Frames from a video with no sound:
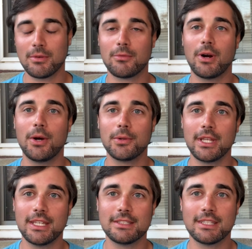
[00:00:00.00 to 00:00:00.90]
roll
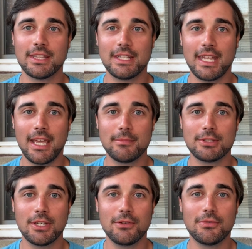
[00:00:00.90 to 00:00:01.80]
into the depths
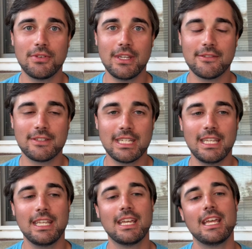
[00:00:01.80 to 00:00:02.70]

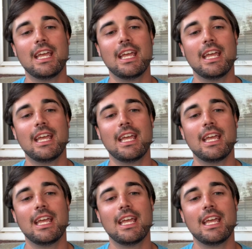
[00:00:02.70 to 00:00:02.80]
250,